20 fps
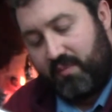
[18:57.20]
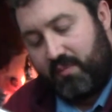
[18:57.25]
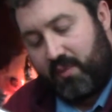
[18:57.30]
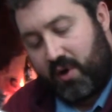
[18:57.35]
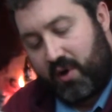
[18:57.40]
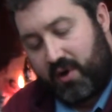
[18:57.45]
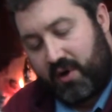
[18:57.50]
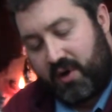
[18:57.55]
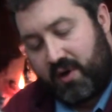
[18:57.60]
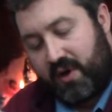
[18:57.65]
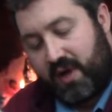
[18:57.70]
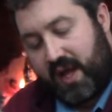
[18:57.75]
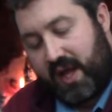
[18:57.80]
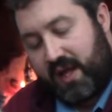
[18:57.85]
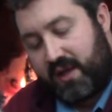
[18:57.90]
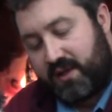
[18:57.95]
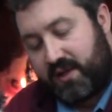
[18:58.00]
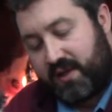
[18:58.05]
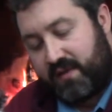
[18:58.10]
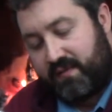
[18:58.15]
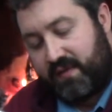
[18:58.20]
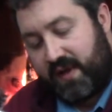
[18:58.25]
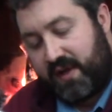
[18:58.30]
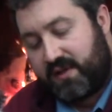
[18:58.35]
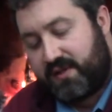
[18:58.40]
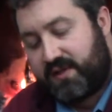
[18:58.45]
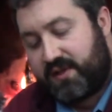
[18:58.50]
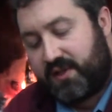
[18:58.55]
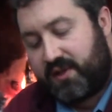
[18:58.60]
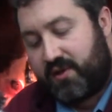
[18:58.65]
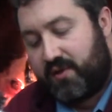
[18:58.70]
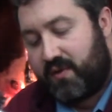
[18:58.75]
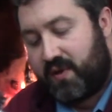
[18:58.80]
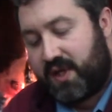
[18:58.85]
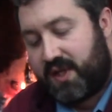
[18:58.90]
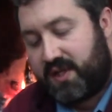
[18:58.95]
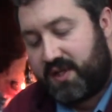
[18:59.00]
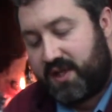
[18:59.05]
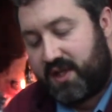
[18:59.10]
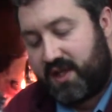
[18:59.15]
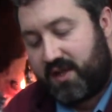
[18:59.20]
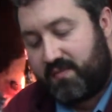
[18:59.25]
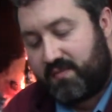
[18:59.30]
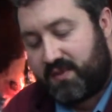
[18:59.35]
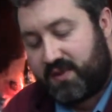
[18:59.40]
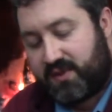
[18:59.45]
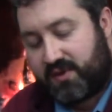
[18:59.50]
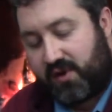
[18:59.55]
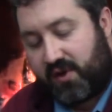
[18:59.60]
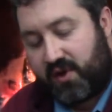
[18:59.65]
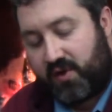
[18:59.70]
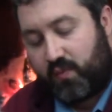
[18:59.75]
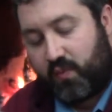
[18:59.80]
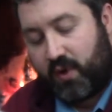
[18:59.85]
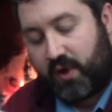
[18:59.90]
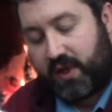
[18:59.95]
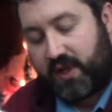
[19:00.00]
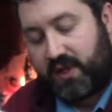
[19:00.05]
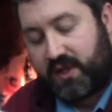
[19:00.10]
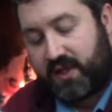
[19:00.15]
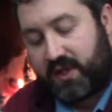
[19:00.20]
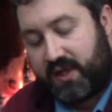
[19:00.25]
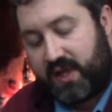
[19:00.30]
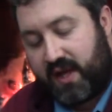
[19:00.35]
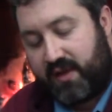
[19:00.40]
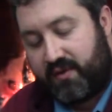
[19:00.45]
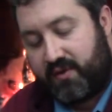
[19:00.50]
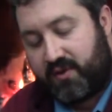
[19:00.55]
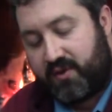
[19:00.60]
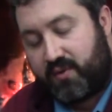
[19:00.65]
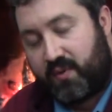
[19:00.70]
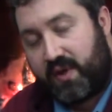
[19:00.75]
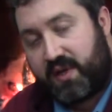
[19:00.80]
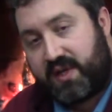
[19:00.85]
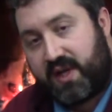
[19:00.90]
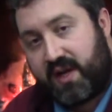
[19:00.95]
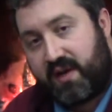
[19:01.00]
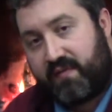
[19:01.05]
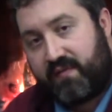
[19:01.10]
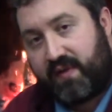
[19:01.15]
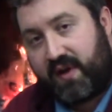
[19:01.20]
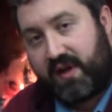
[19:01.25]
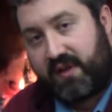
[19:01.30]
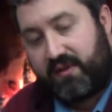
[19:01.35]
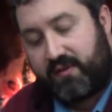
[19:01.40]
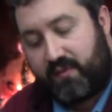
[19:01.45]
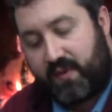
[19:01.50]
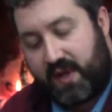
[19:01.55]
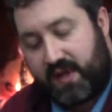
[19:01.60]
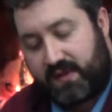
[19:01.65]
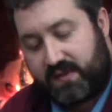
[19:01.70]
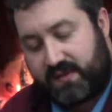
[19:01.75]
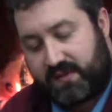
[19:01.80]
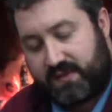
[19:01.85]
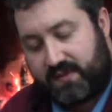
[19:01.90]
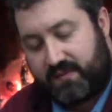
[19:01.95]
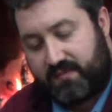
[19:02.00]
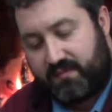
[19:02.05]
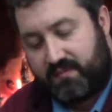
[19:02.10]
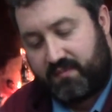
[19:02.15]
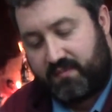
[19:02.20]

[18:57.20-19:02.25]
Martin and the event security team started working together to identify threats.